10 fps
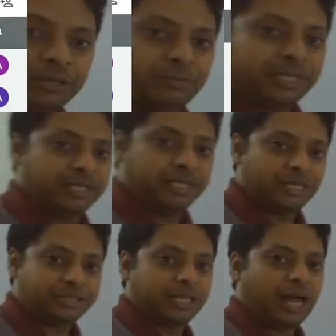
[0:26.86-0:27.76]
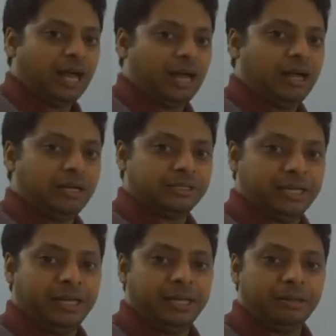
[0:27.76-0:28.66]
materials
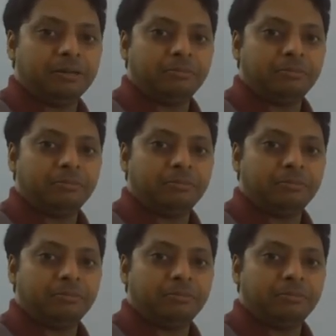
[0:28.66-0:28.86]
they